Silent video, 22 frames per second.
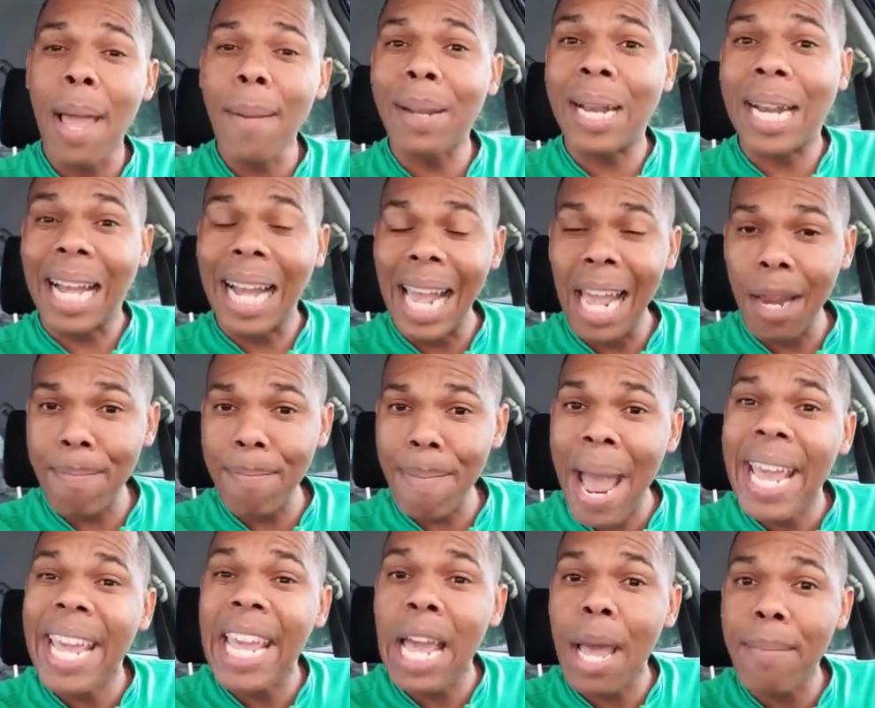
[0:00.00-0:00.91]
Them
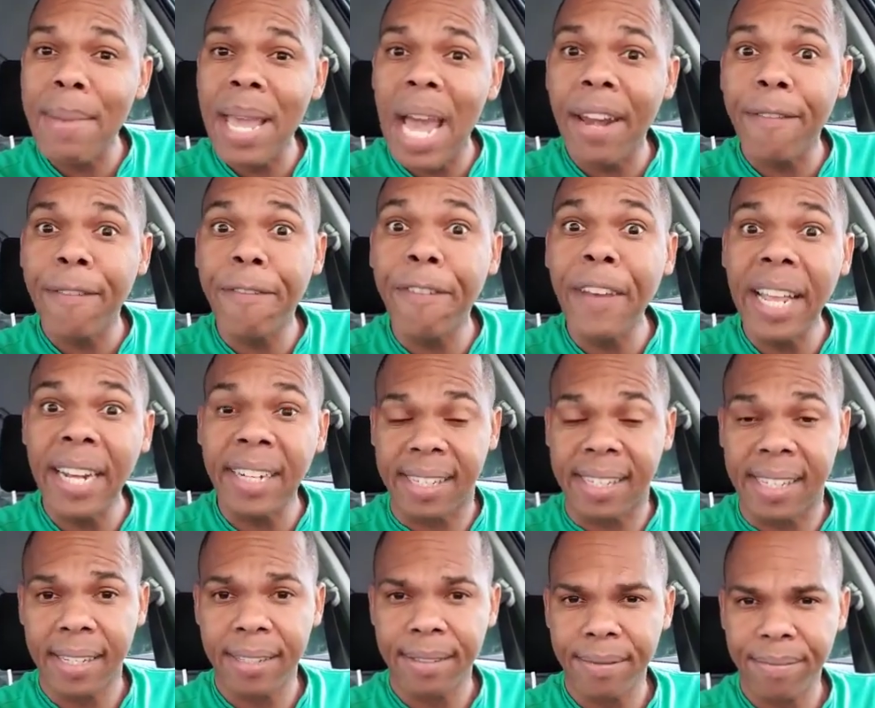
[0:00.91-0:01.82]
clean Bahamian
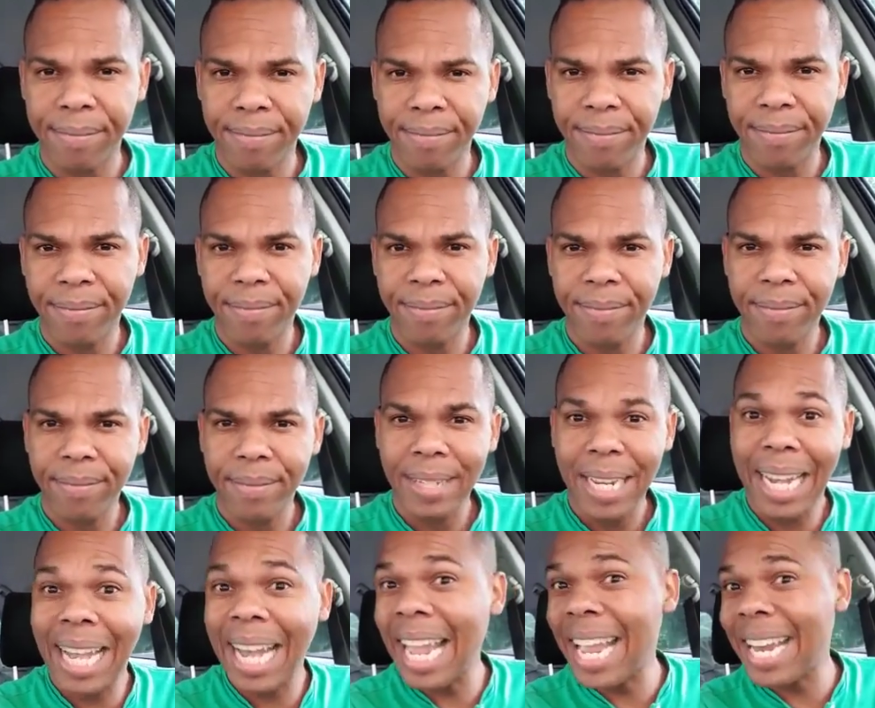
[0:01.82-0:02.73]
filth.
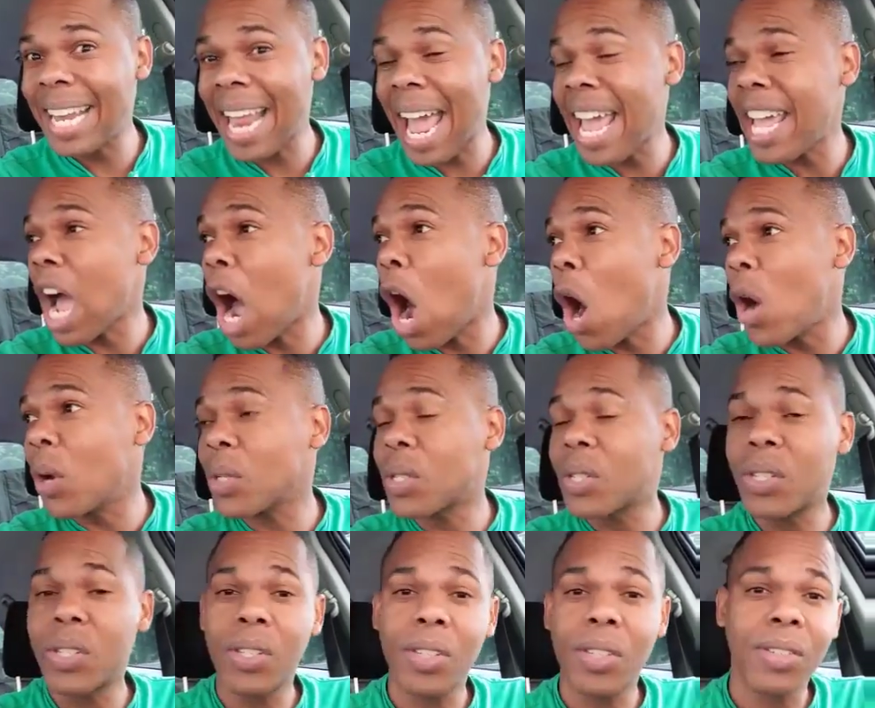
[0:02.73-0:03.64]
Clean their
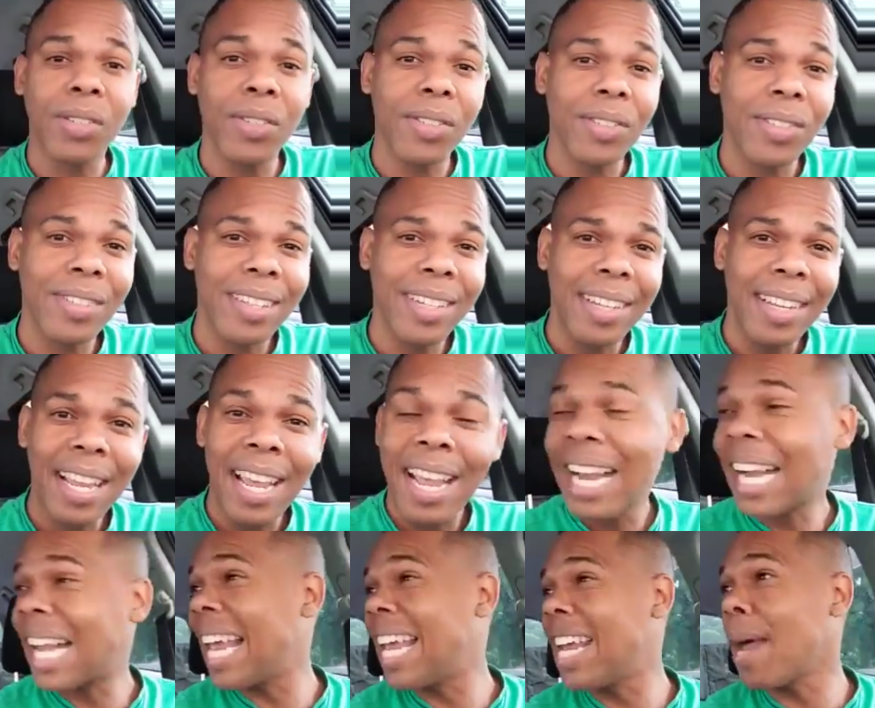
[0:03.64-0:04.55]
house.
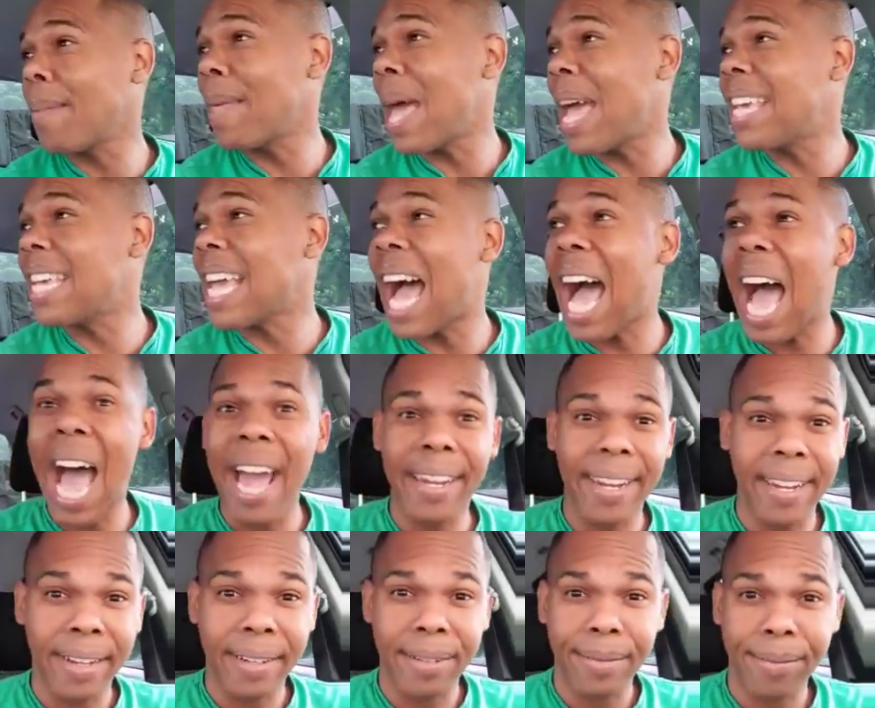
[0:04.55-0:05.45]
Clean up their
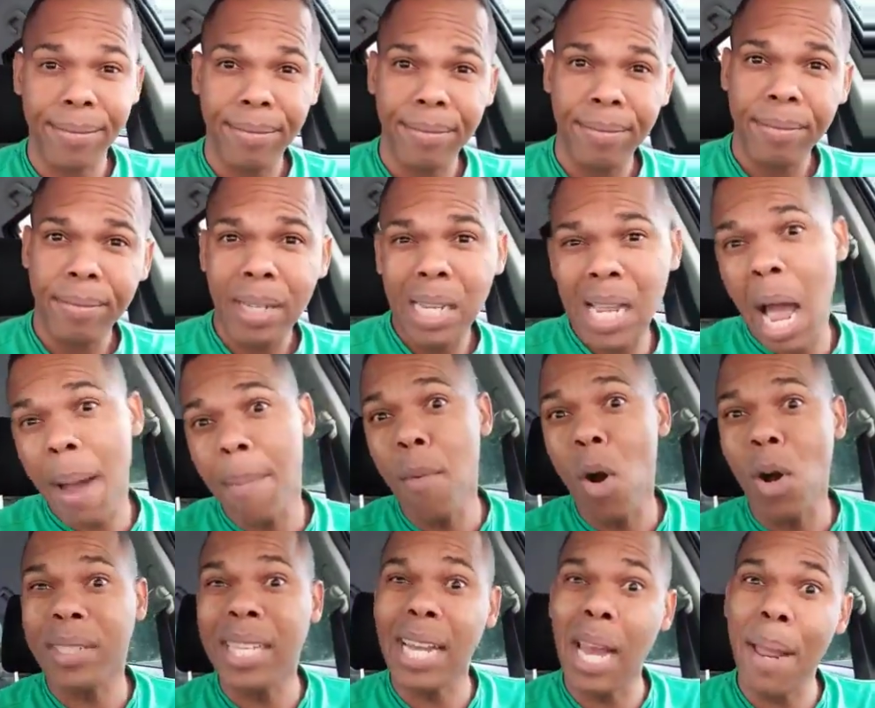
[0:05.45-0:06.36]
yard.
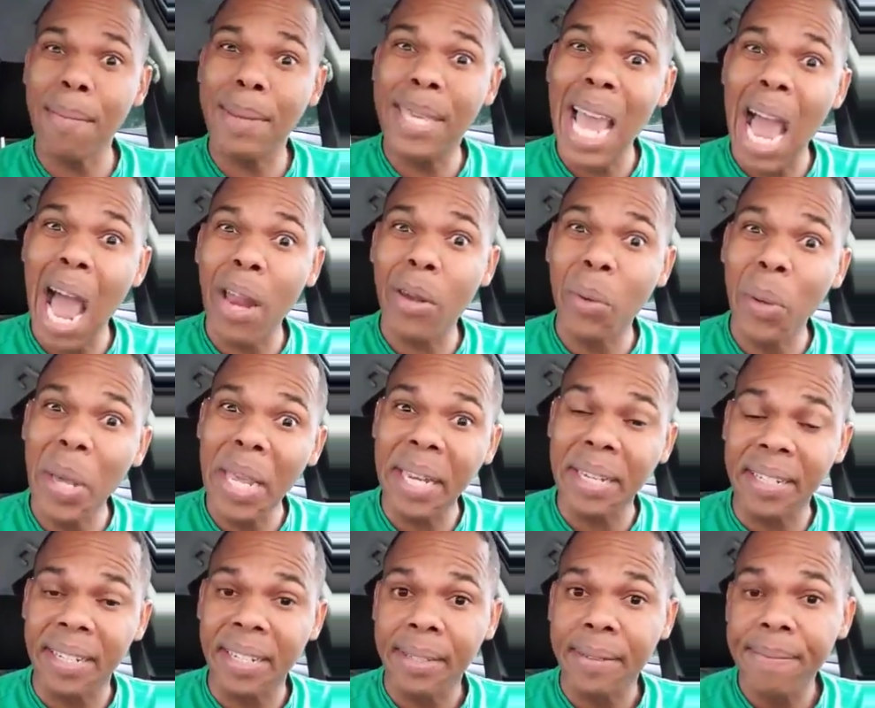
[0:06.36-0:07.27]
Because most of them can't
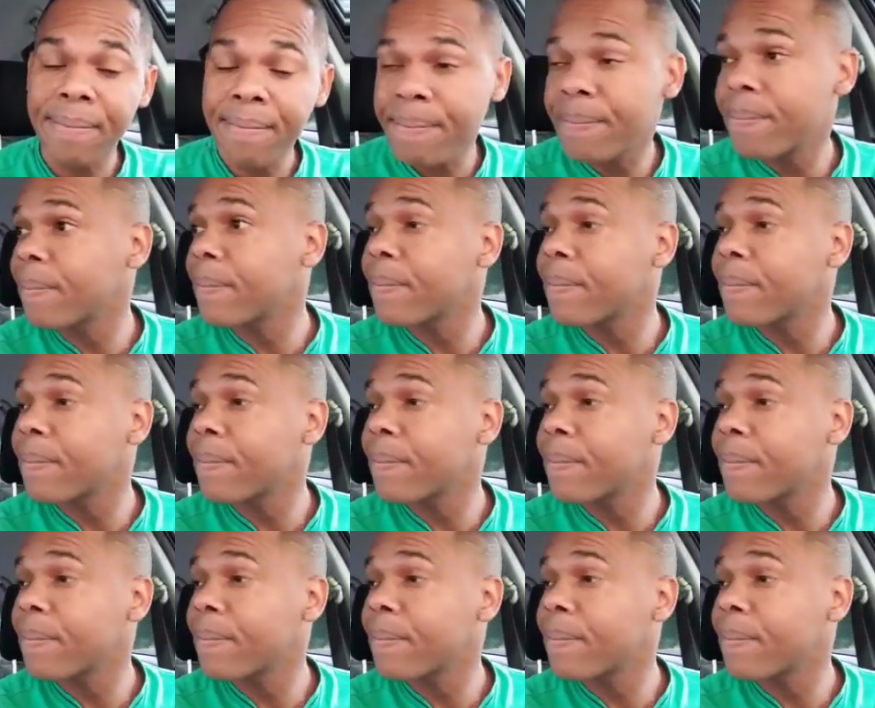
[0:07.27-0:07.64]
do it.